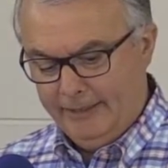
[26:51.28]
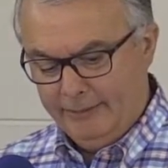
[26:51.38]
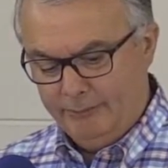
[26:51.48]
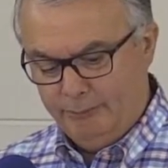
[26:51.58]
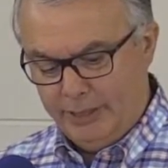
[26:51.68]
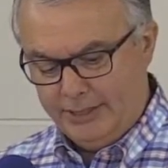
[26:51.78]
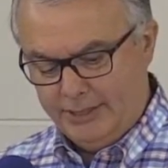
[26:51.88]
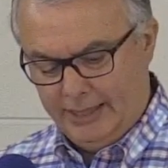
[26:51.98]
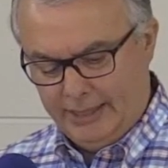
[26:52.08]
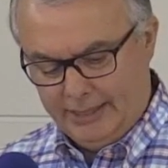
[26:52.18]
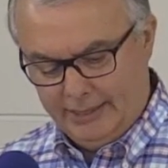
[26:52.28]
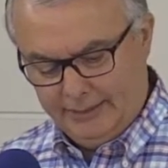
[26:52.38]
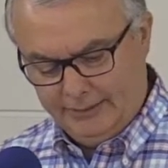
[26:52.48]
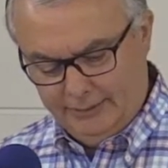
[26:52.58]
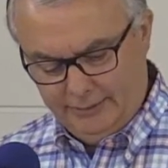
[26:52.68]
But
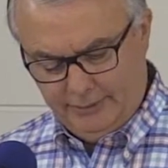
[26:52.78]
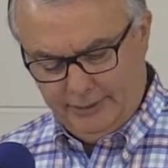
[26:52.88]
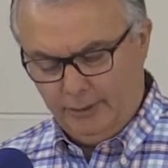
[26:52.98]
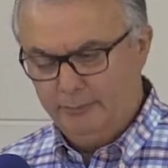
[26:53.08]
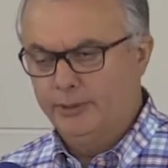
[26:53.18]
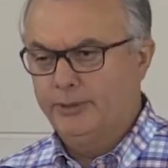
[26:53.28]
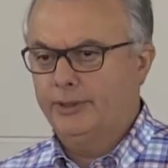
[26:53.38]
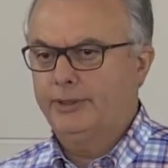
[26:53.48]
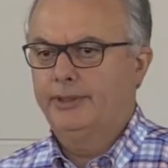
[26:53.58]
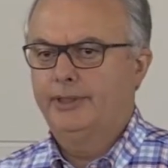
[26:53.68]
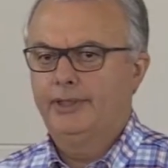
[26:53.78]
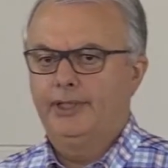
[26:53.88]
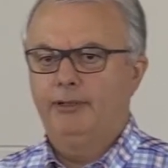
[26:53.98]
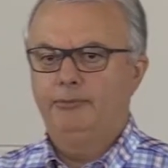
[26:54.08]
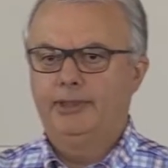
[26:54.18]
this little book,
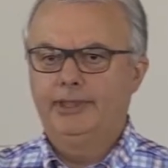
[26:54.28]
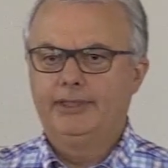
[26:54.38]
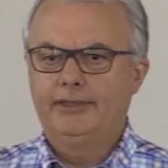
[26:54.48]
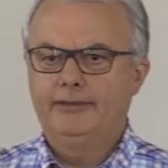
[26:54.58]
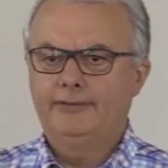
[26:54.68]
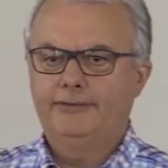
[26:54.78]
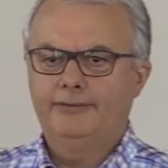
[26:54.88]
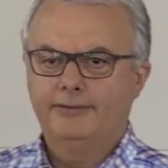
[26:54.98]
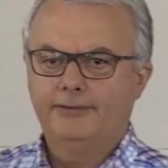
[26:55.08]
I believe,